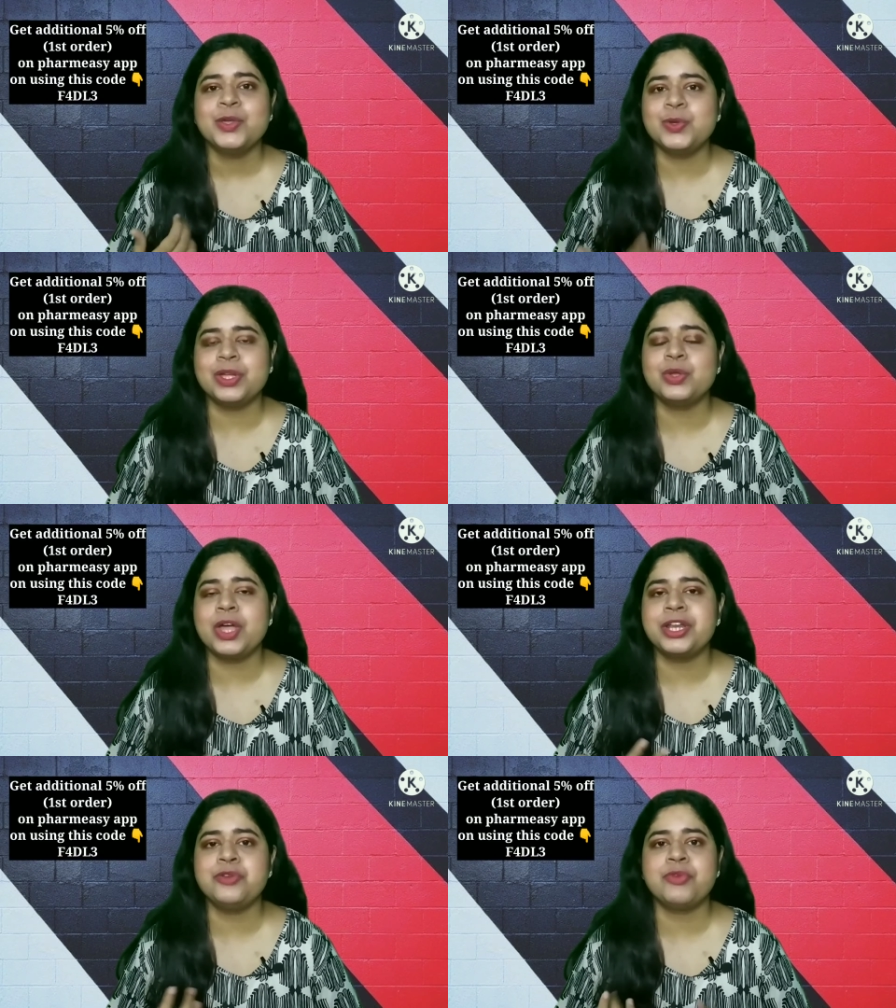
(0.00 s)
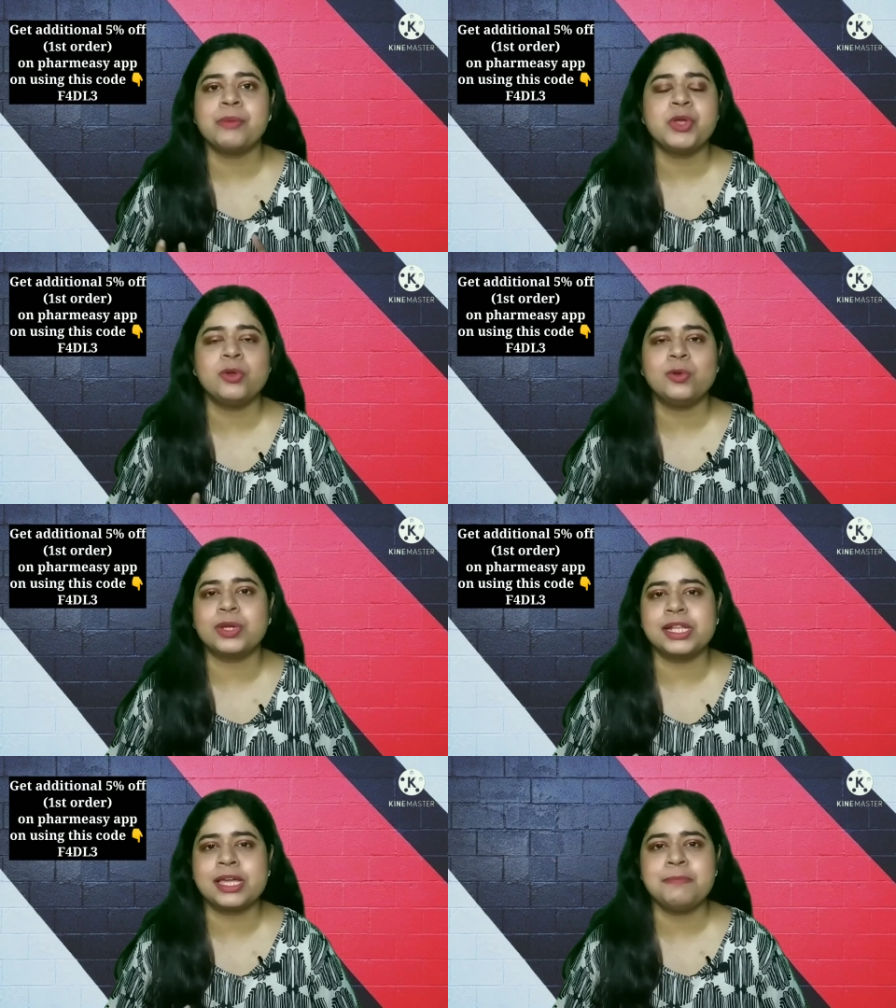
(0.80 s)
You can get it from your
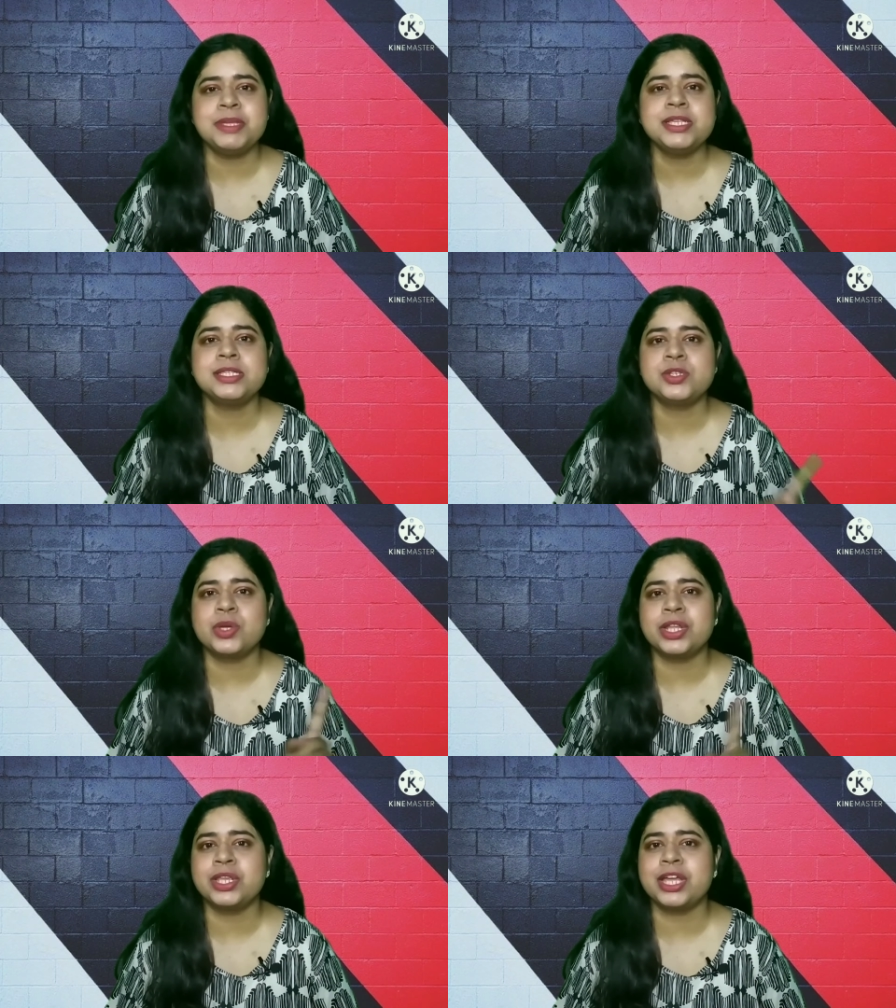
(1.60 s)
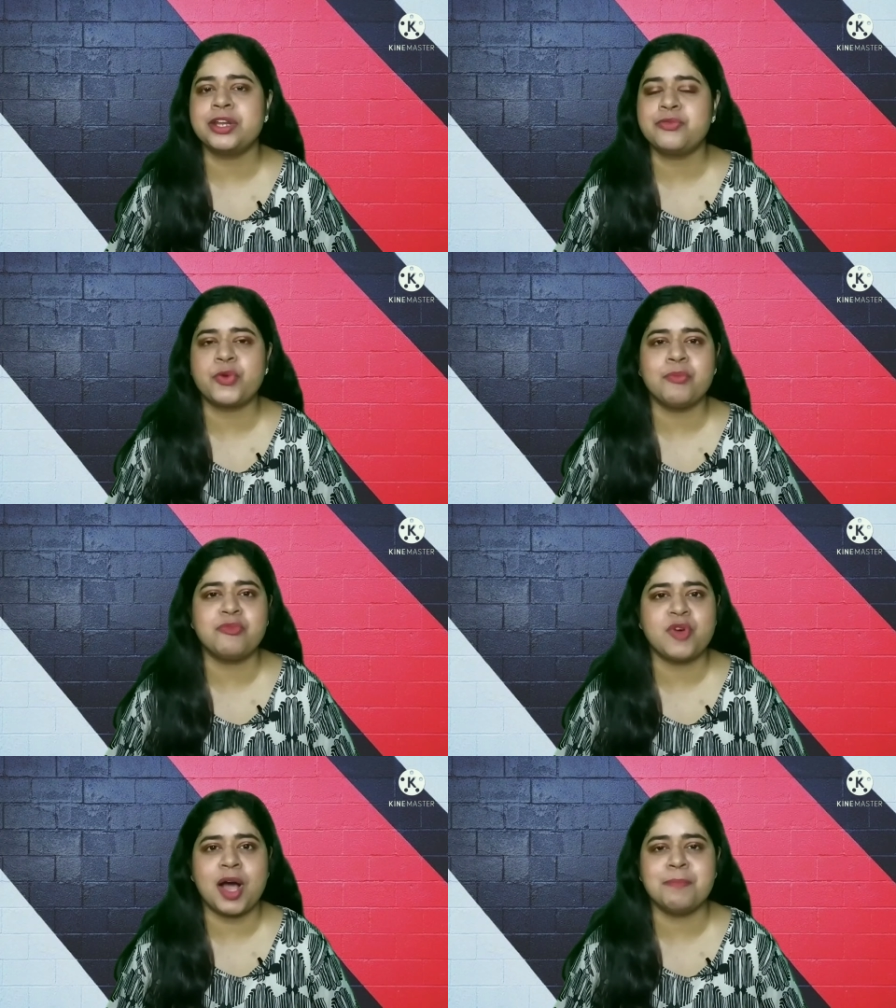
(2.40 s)
local chemist, you can get it
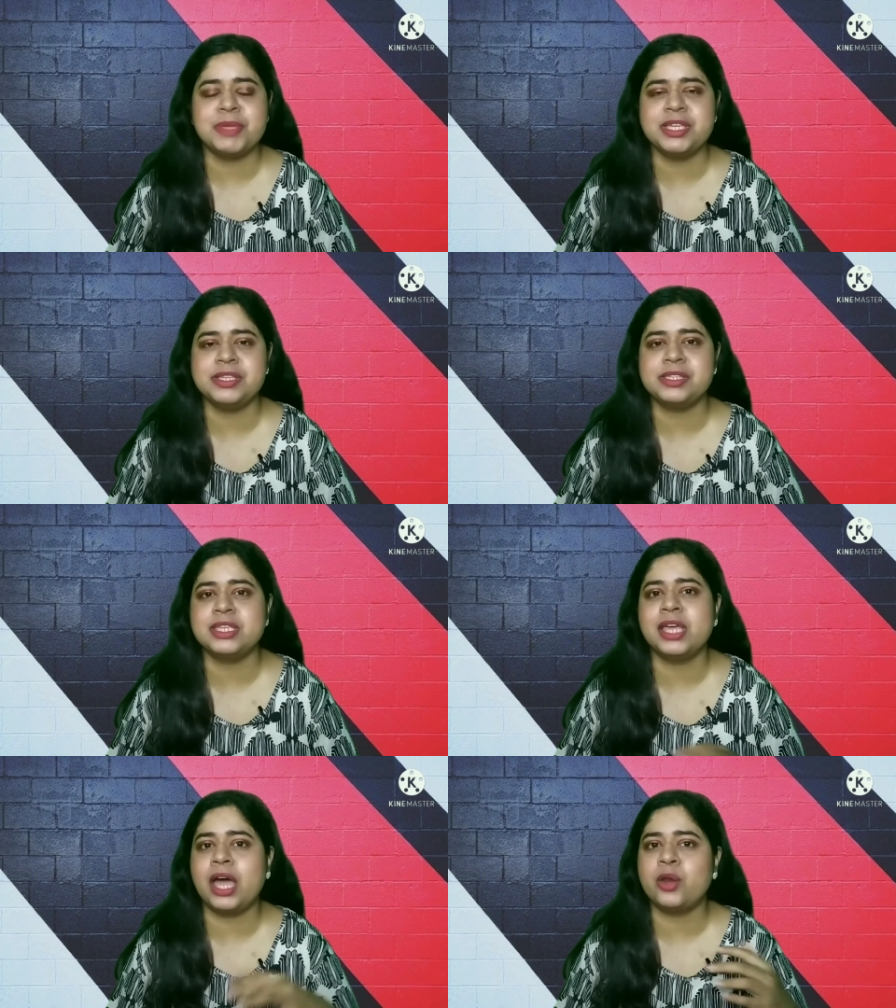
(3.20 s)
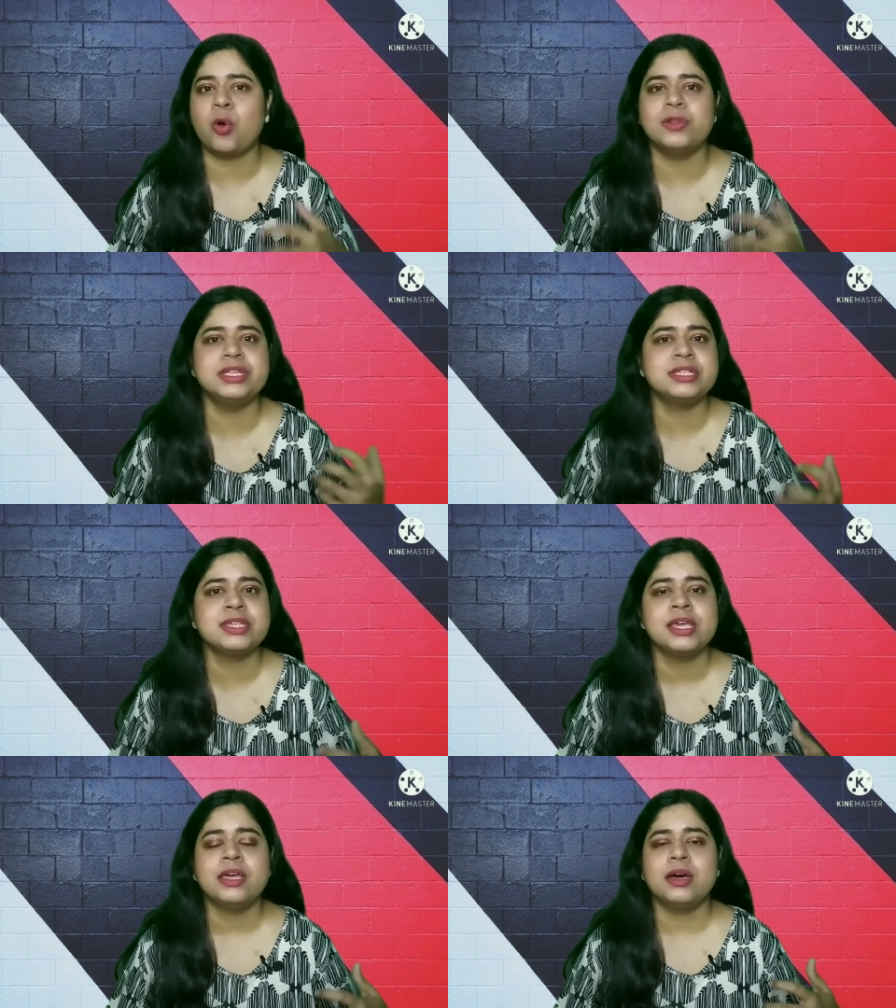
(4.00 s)
from Farm Easy and all these